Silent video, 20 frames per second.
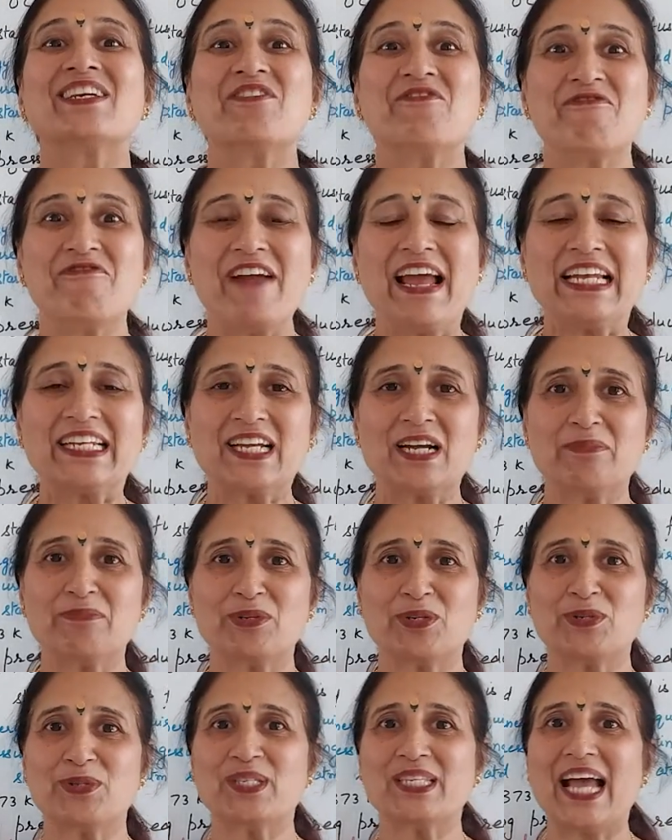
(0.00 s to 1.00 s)
welcome
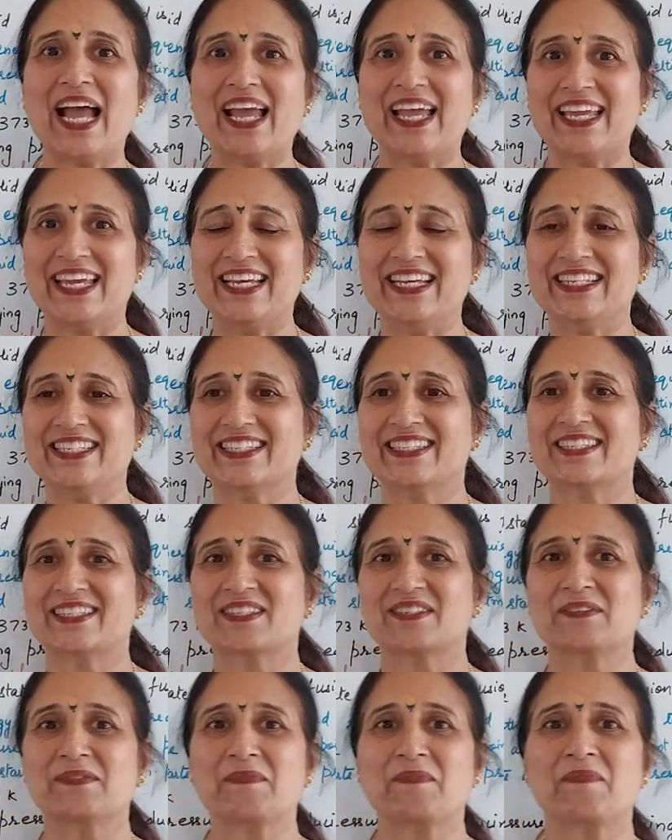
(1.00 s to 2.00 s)
to Sci-Ease.
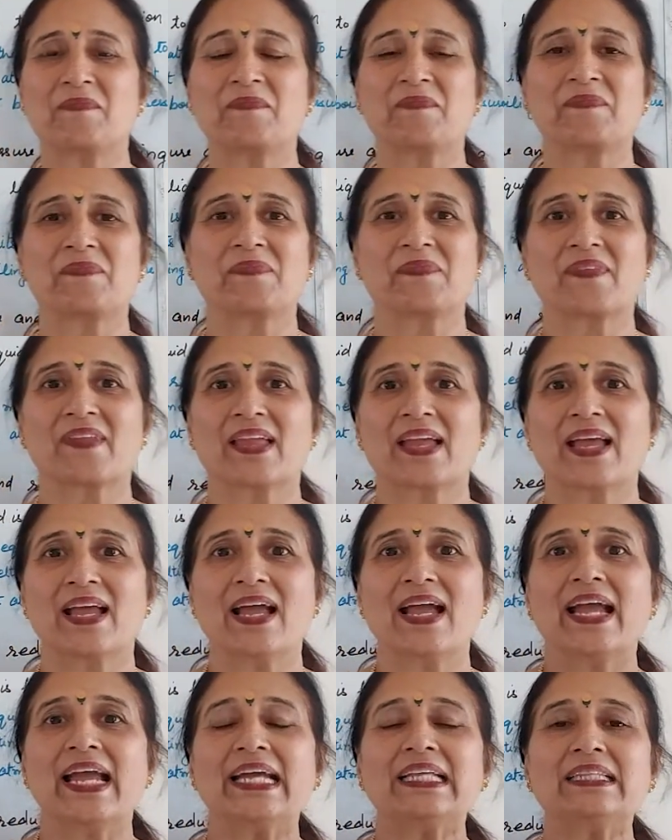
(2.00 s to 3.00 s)

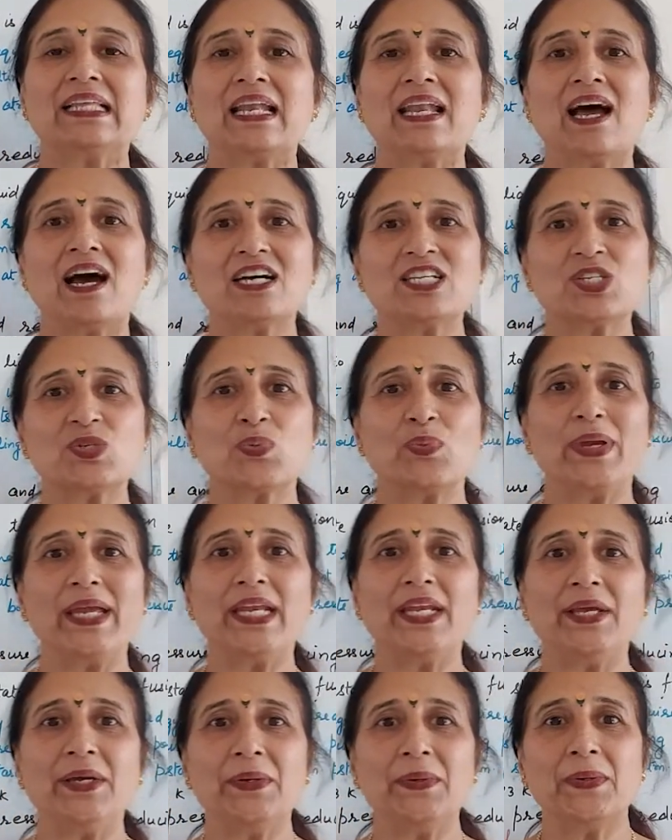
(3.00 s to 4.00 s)
In the last
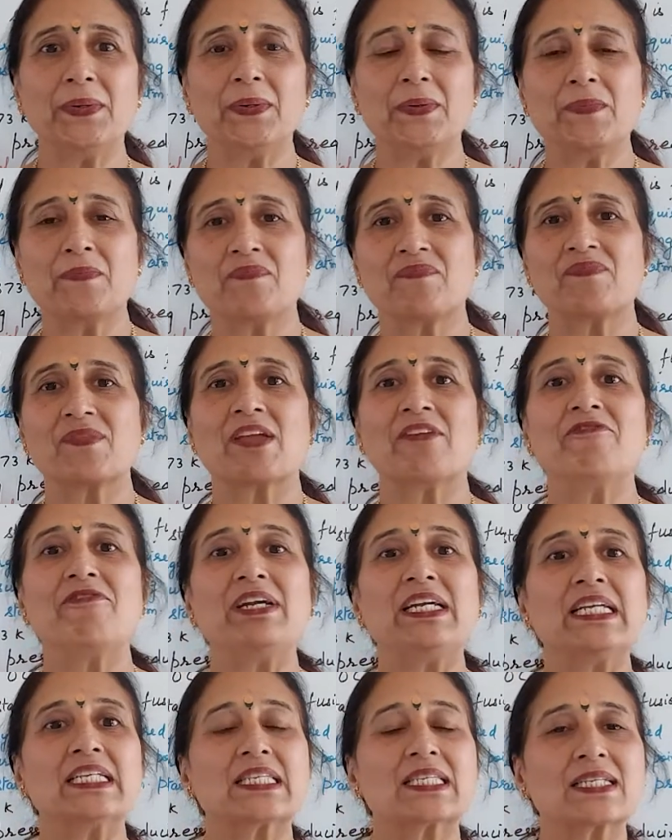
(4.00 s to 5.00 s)
video,
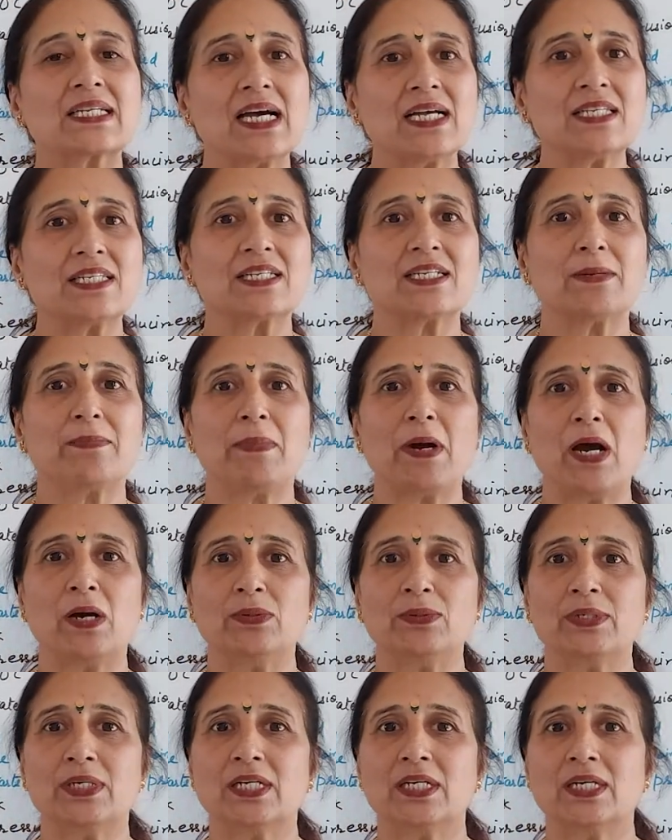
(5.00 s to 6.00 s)
we discussed
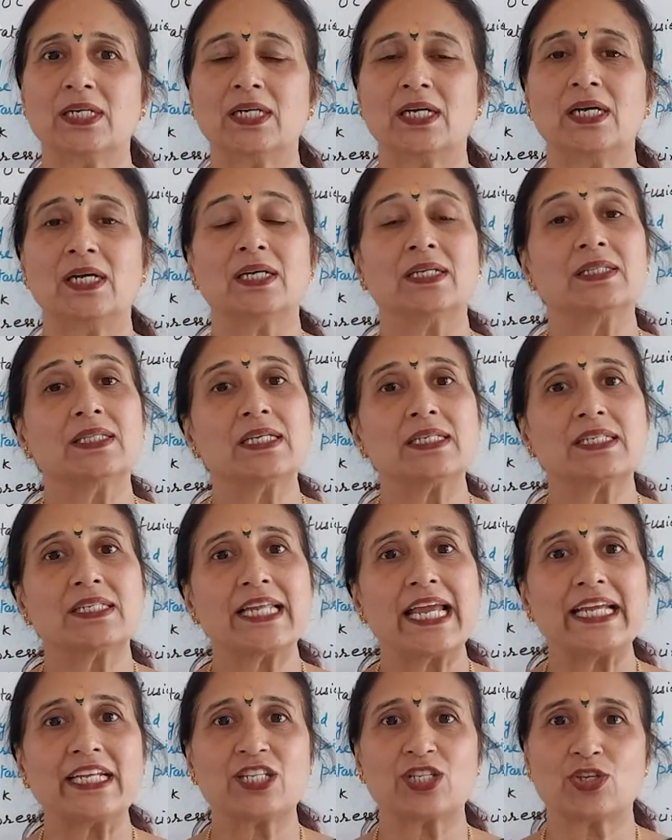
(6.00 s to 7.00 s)
about the
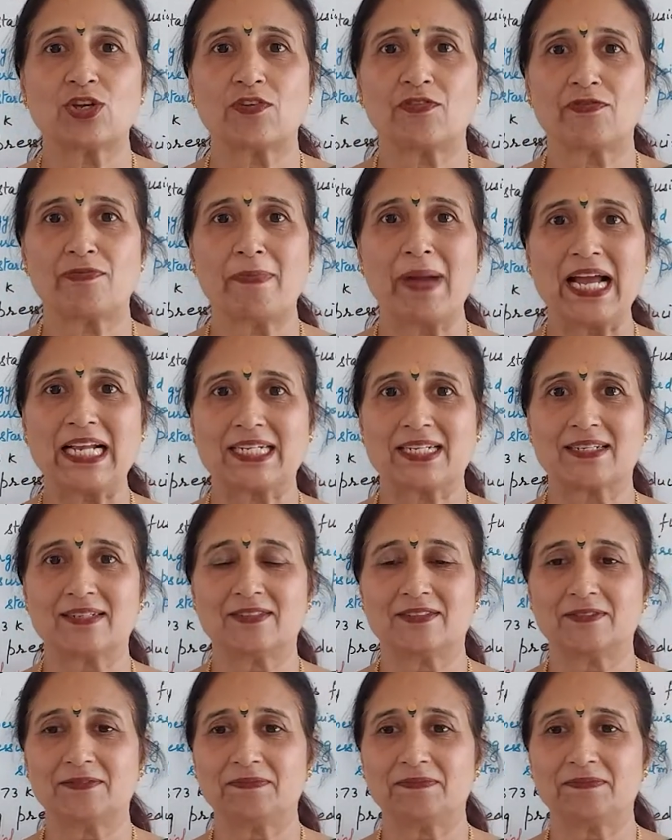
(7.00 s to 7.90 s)
states of matter.